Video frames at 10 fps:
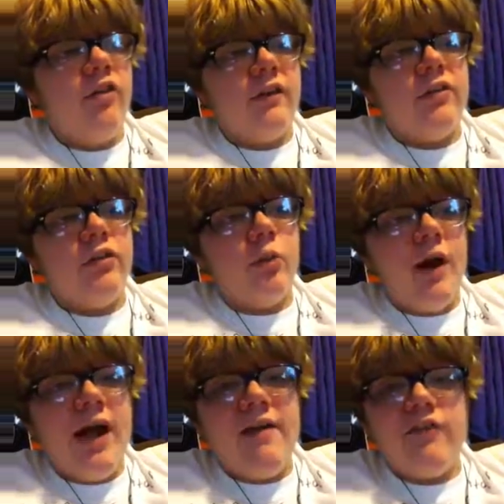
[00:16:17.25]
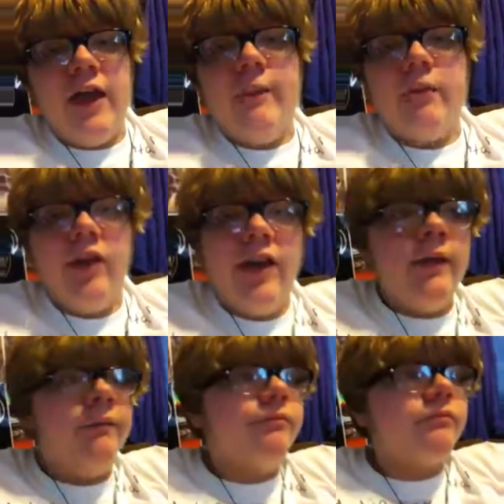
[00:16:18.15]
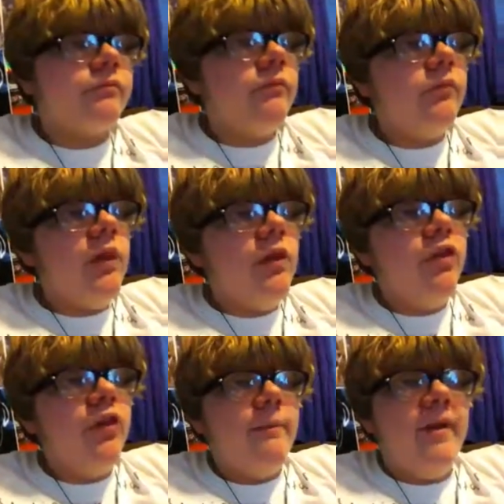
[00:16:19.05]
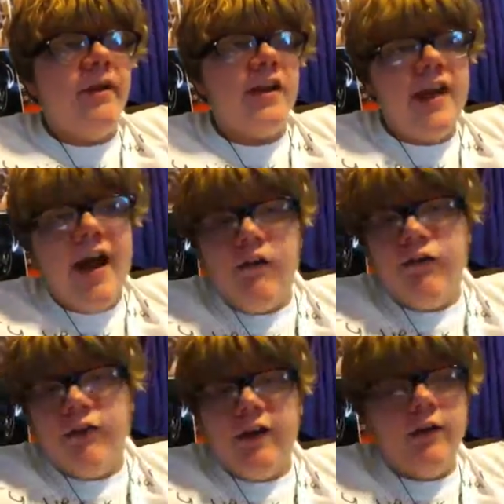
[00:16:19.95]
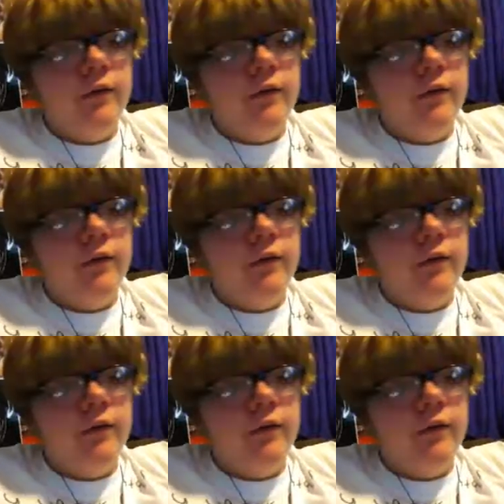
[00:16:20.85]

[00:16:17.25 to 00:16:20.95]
like the Wyatt family, the American Alpha,